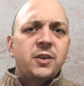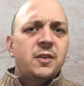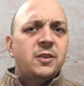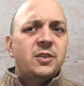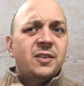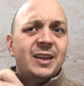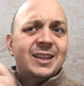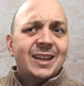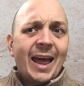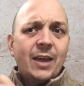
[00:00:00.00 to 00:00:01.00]
this is the
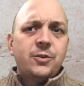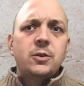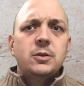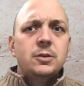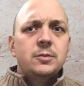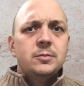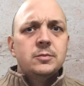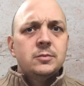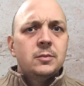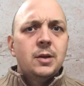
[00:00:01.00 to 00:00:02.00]
classical
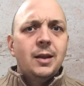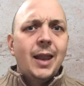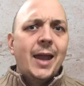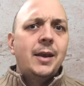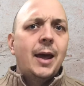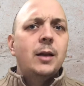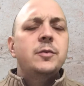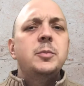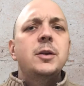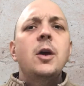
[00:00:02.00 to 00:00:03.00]
Latin
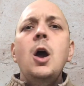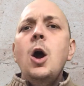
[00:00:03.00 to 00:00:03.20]
alphabet.